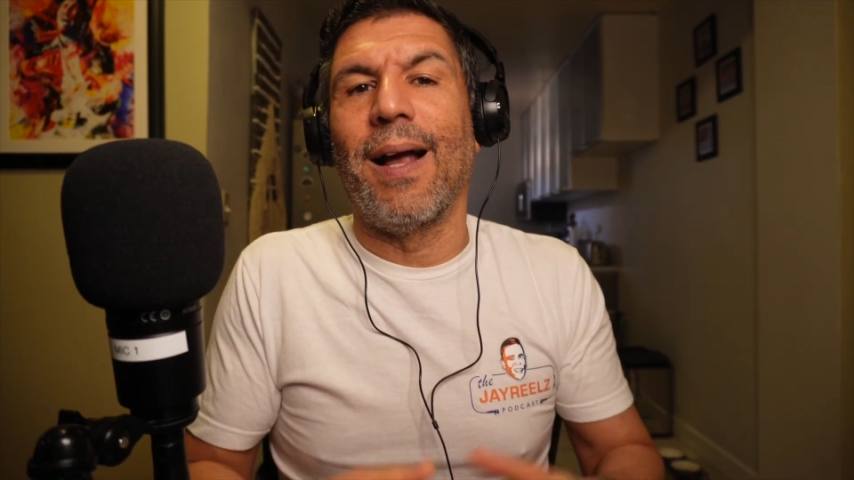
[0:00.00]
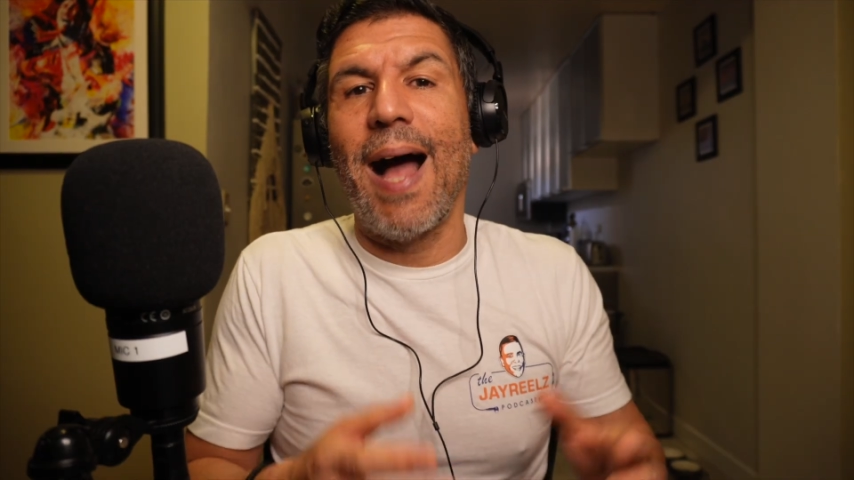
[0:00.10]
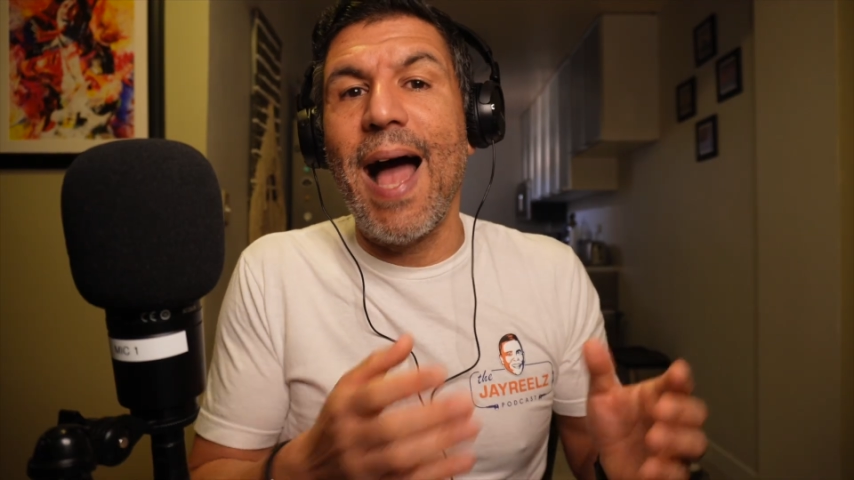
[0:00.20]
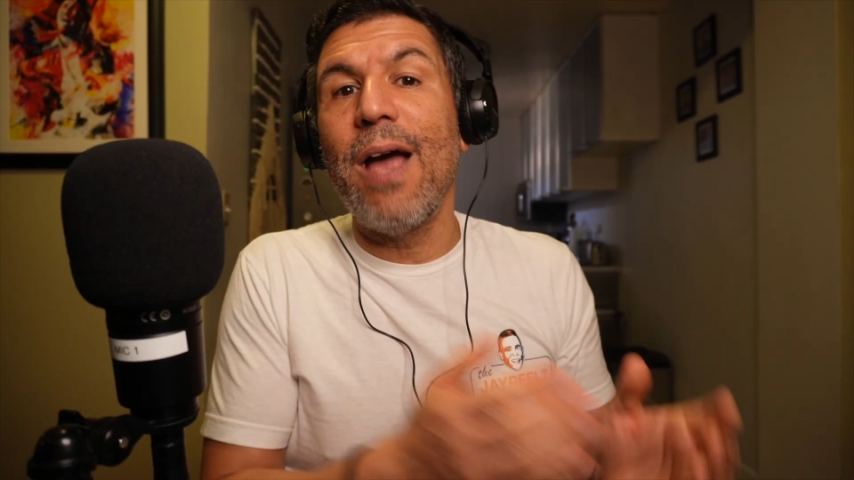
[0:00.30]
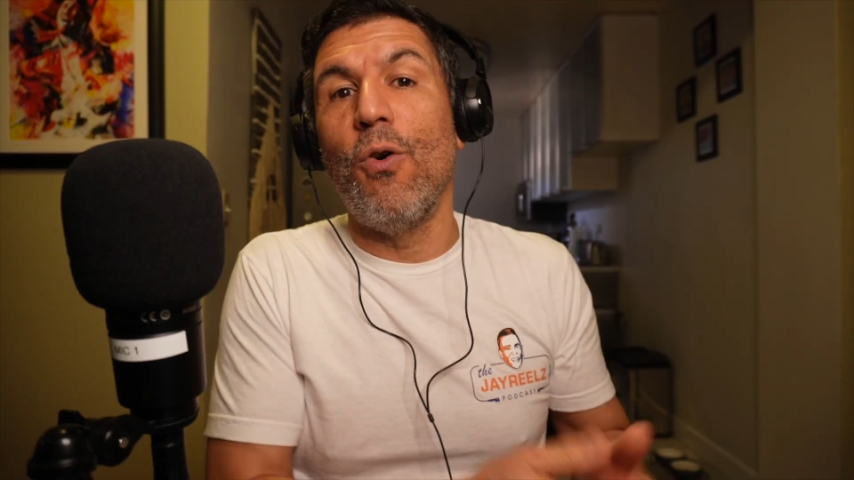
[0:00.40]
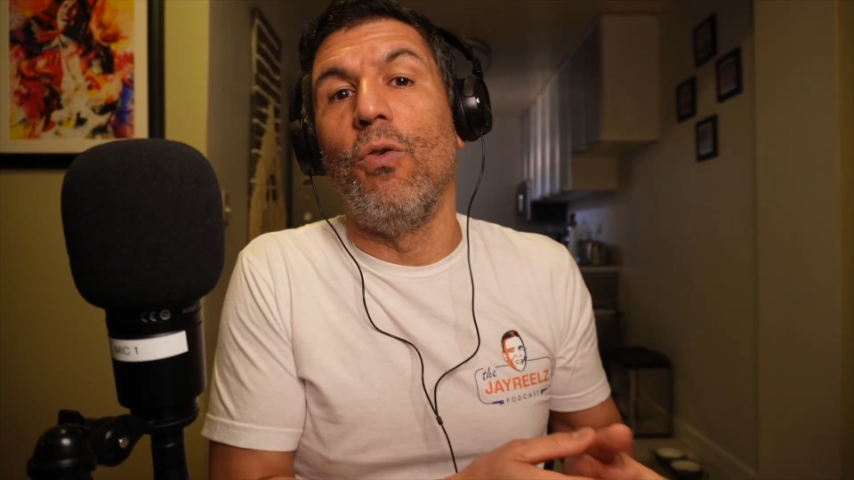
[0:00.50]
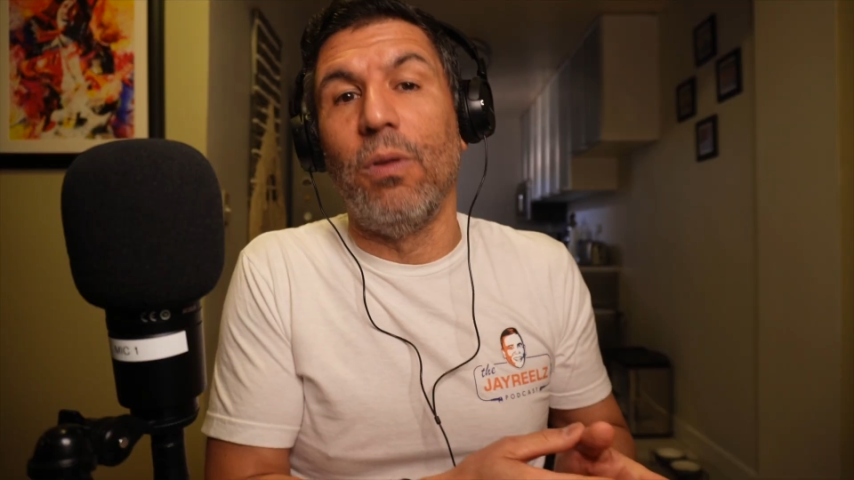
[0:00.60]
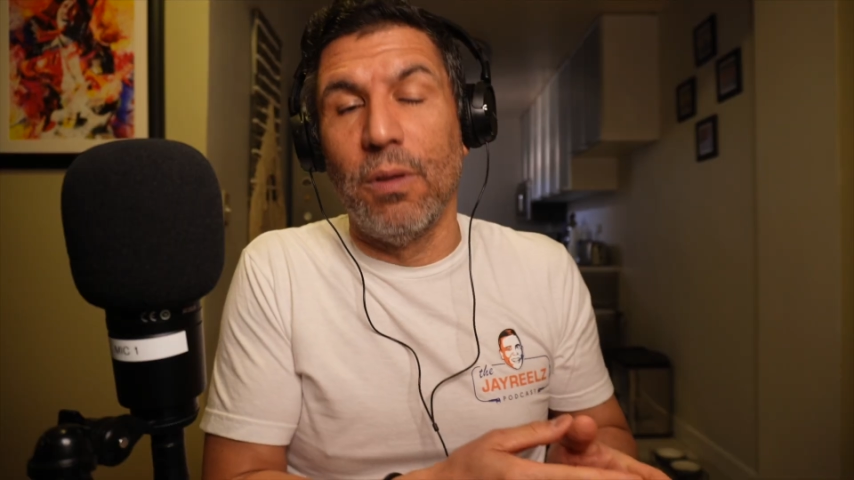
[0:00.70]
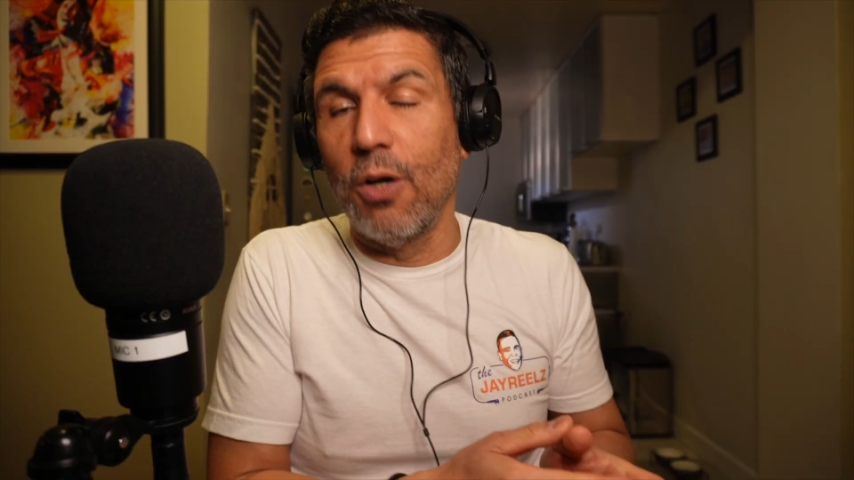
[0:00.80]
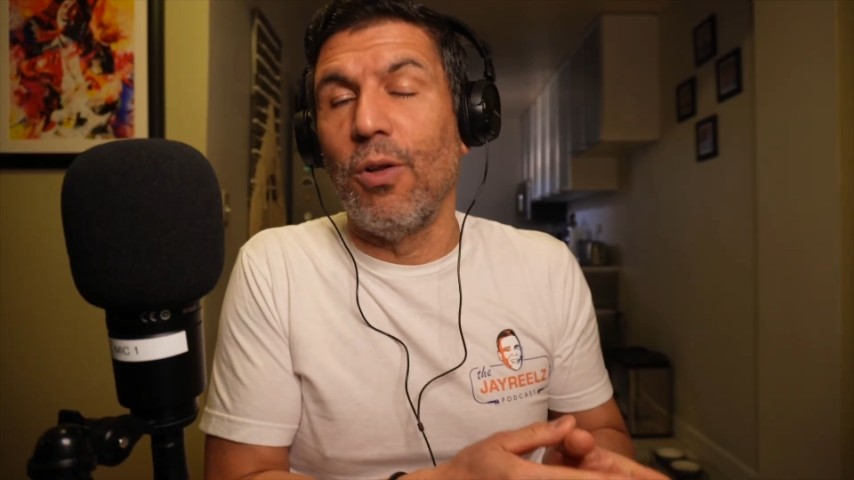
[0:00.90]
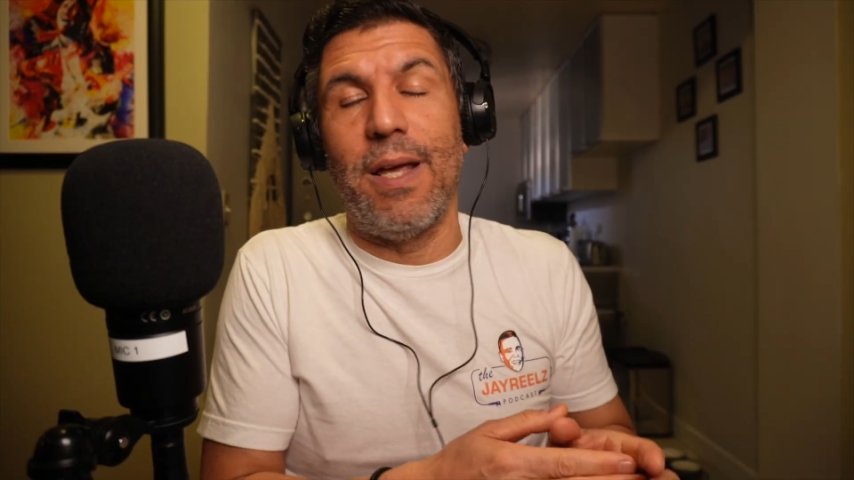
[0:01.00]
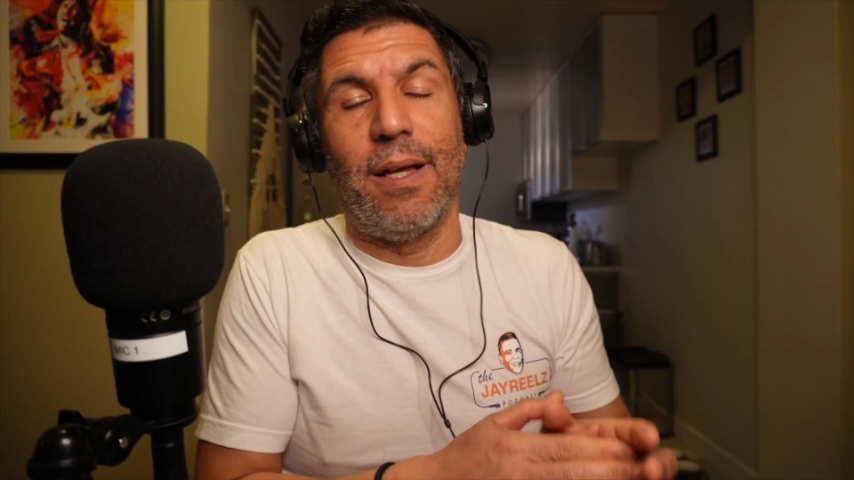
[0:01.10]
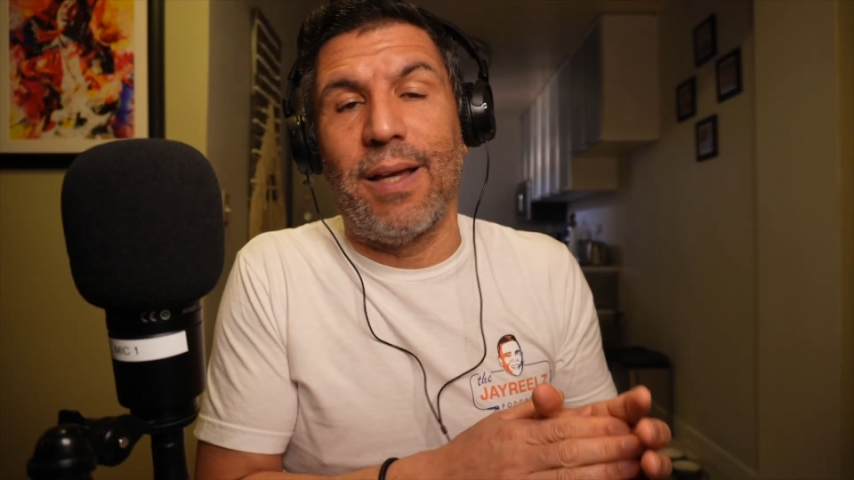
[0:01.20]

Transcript: A guy who literally